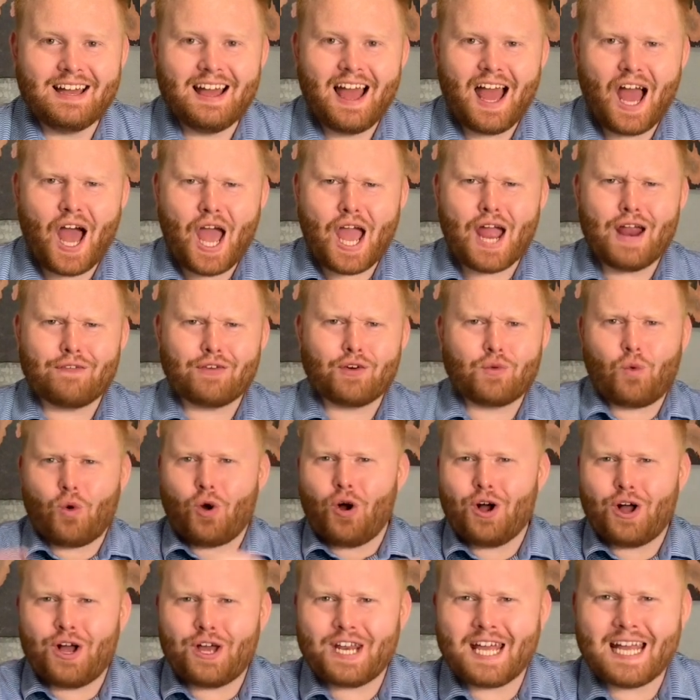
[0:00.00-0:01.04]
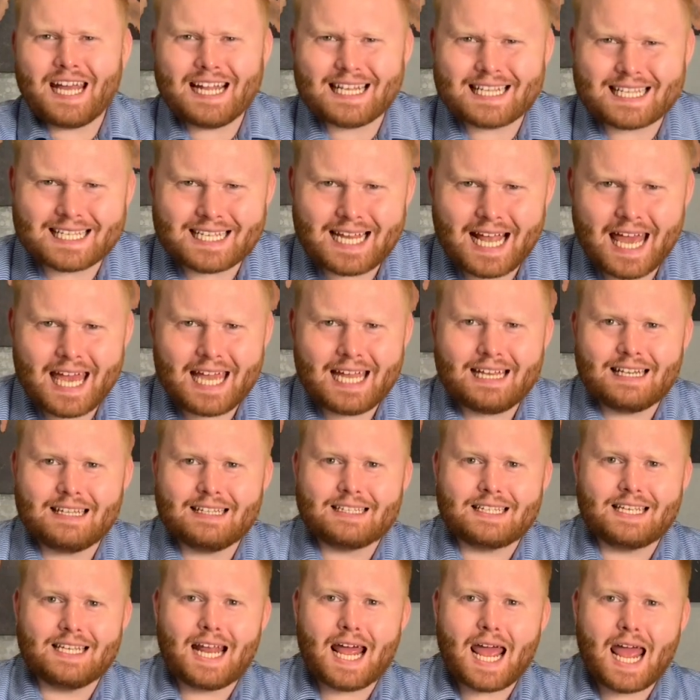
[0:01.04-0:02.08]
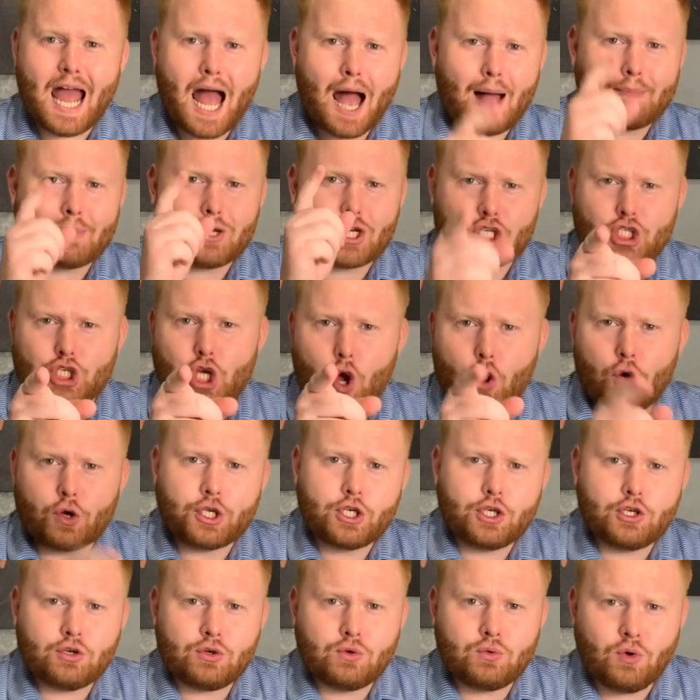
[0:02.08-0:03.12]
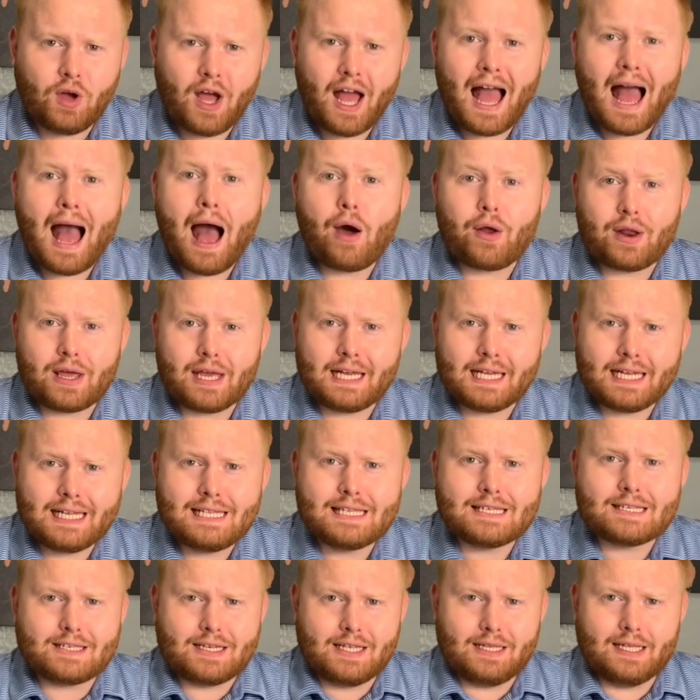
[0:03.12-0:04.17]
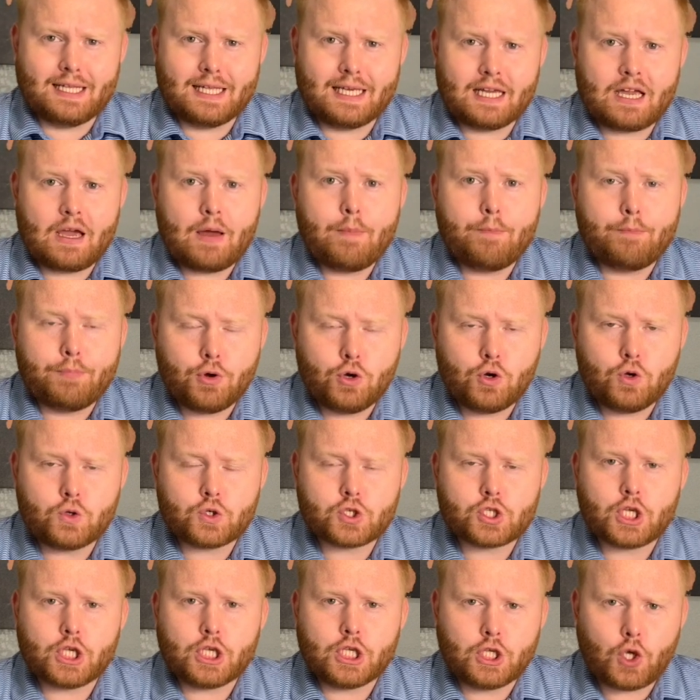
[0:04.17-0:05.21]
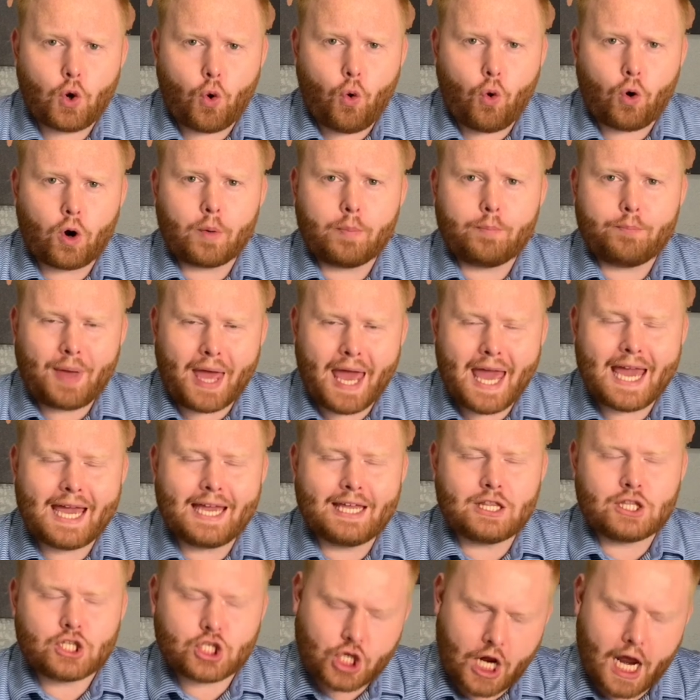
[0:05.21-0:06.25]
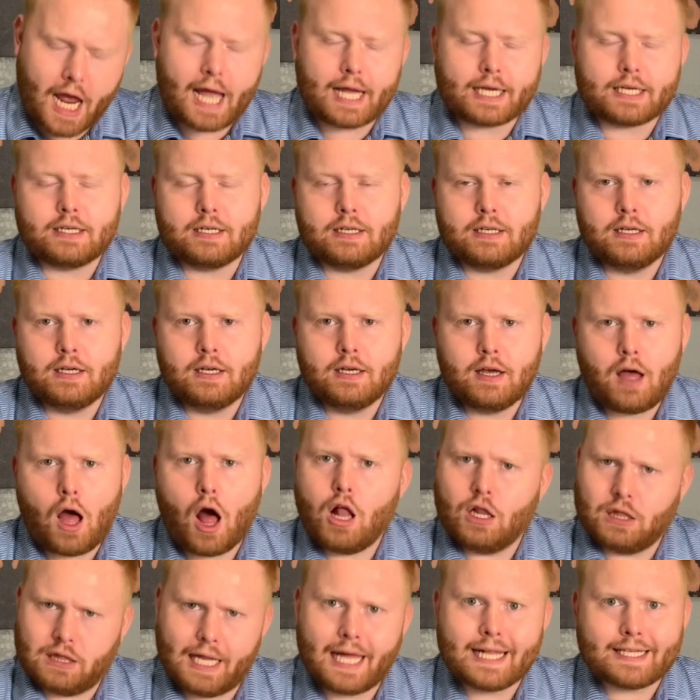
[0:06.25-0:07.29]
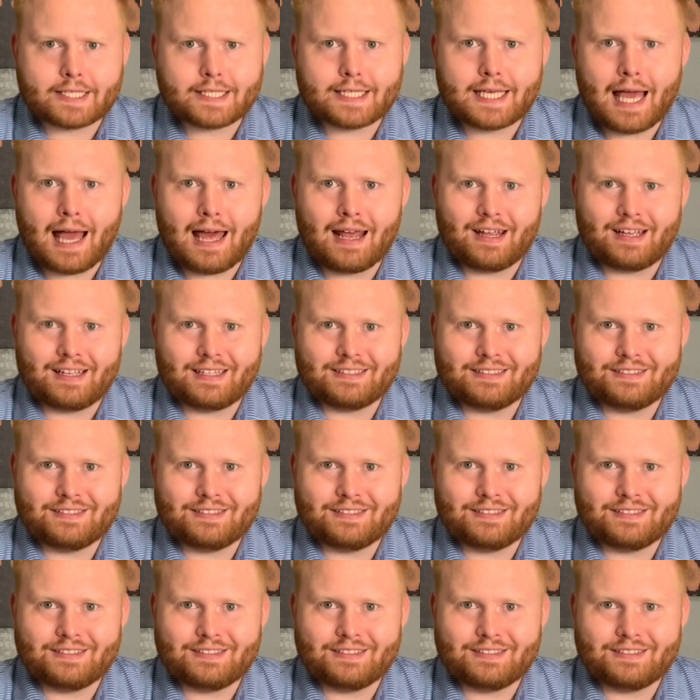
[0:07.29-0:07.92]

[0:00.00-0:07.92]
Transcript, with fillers: Hey everyone, it's Nate. Today I'm going to show you how to instantly boost your paycheck. Let's get it.